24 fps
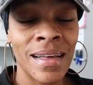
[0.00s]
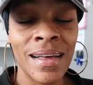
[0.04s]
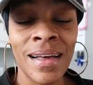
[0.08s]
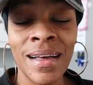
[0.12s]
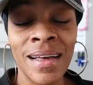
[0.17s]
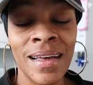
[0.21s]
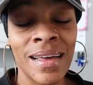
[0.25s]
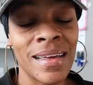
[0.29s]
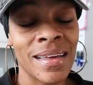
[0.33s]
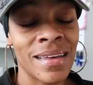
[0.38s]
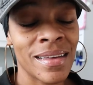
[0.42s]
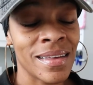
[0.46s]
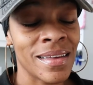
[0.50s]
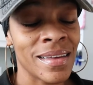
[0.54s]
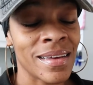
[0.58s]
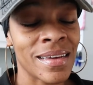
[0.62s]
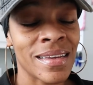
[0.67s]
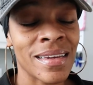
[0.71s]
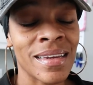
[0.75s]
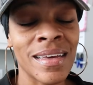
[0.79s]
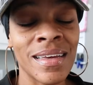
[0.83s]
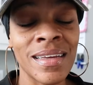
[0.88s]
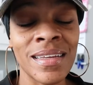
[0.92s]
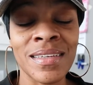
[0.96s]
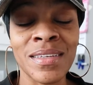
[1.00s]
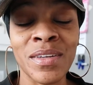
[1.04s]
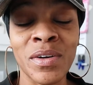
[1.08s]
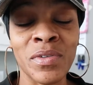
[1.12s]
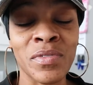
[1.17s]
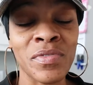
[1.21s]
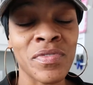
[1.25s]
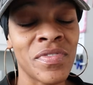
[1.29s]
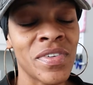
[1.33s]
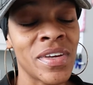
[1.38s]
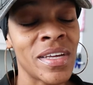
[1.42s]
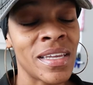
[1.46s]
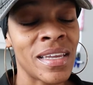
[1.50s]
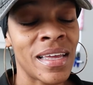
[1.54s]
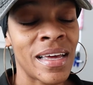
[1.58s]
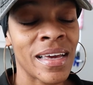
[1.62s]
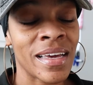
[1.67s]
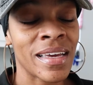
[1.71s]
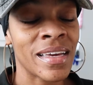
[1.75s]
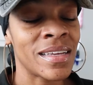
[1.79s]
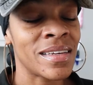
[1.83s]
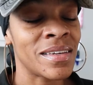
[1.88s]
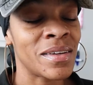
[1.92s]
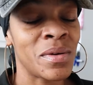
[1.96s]
I ain't cooking nothing. Don't feel
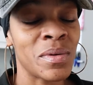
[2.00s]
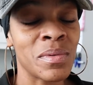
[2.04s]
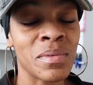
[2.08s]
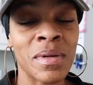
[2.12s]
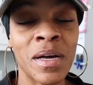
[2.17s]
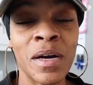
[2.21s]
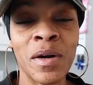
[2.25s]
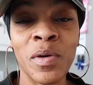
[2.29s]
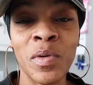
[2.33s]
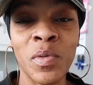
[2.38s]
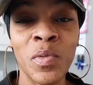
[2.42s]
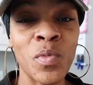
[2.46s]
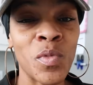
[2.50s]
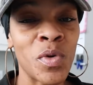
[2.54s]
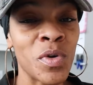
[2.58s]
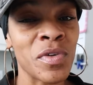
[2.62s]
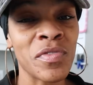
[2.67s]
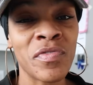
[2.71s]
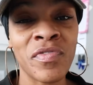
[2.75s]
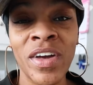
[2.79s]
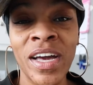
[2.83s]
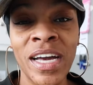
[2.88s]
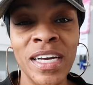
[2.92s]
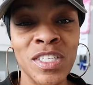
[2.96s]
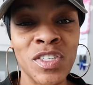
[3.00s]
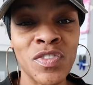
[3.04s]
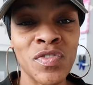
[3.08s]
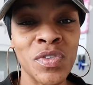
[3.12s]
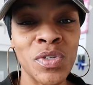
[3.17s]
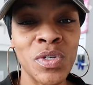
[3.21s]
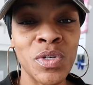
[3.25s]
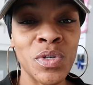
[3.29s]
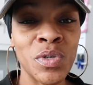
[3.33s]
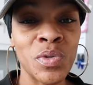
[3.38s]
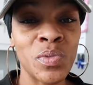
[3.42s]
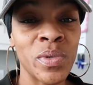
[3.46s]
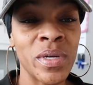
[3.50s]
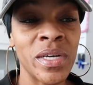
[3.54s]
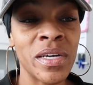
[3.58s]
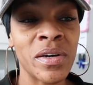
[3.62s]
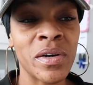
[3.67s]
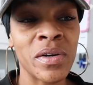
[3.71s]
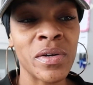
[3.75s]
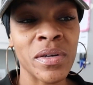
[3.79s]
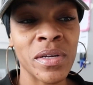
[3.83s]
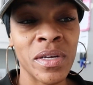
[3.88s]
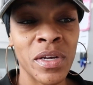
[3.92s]
like it. Don't I don't want fast food. we gonna